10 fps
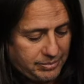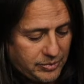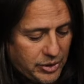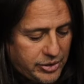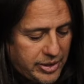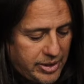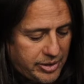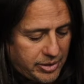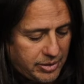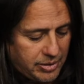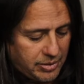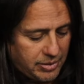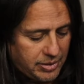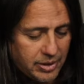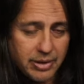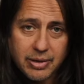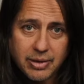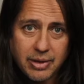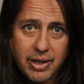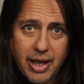You see this?
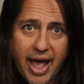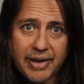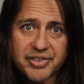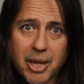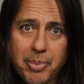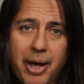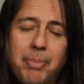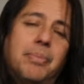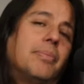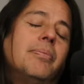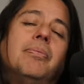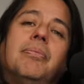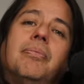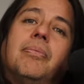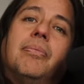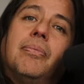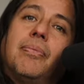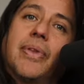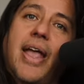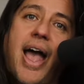Half step up,
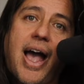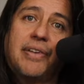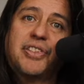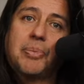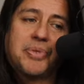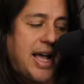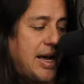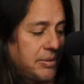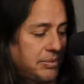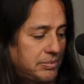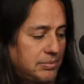half step down.